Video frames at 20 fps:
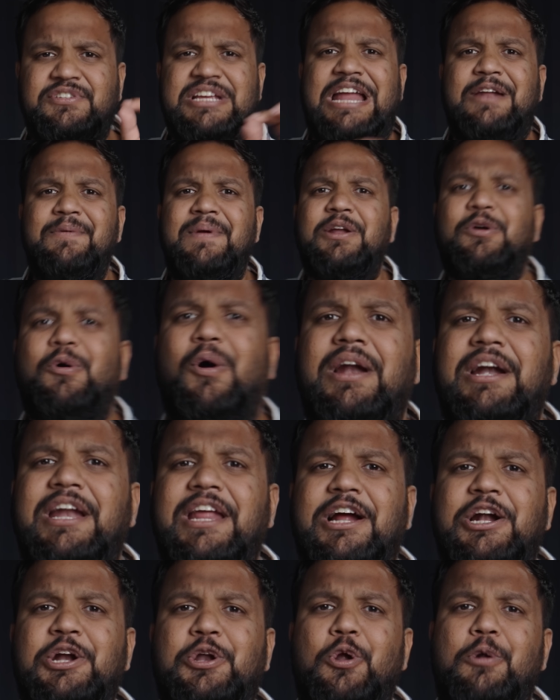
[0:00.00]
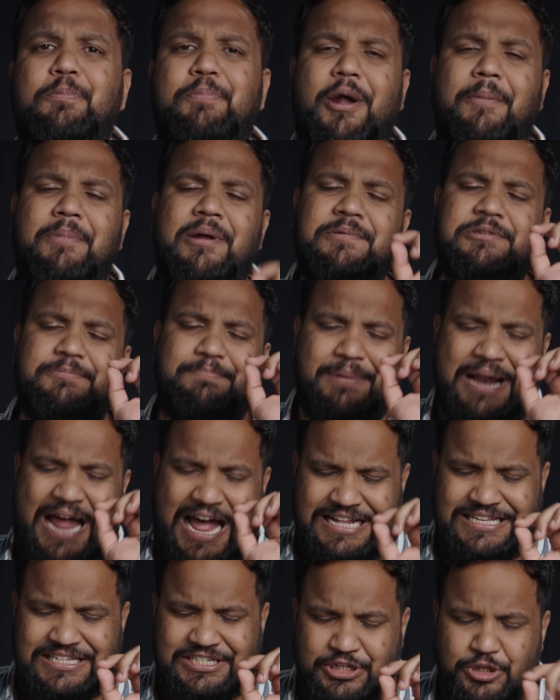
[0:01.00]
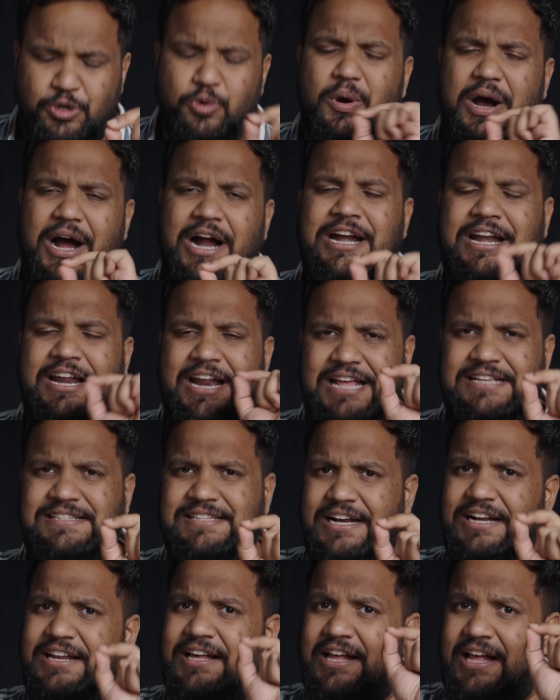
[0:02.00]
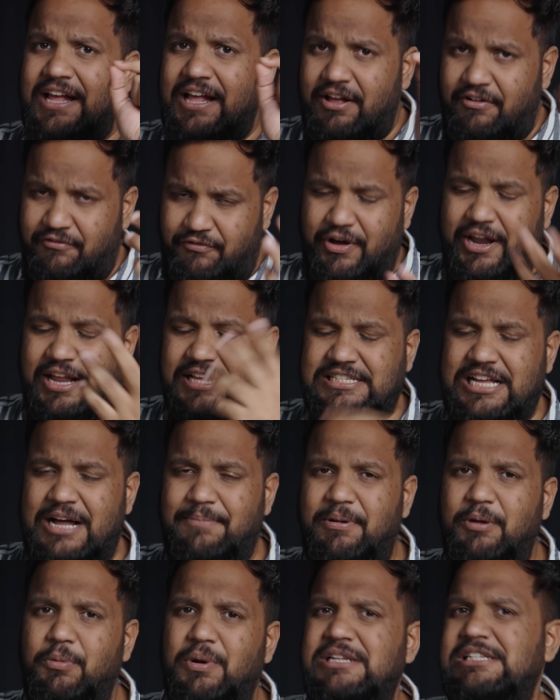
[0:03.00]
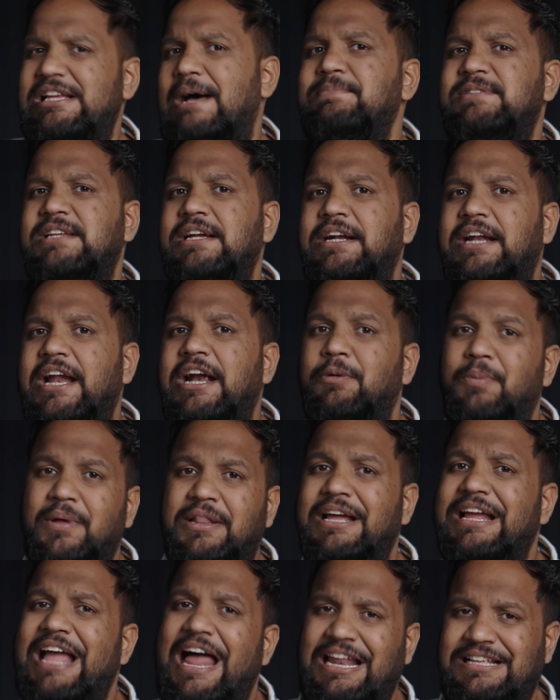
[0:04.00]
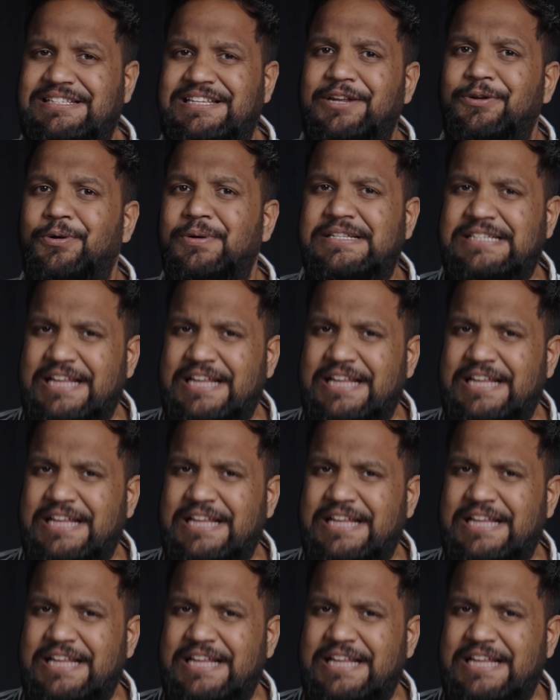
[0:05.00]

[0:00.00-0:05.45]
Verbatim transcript: genuine quality control problems, brands do address it. For example, what Samsung did with the Galaxy Note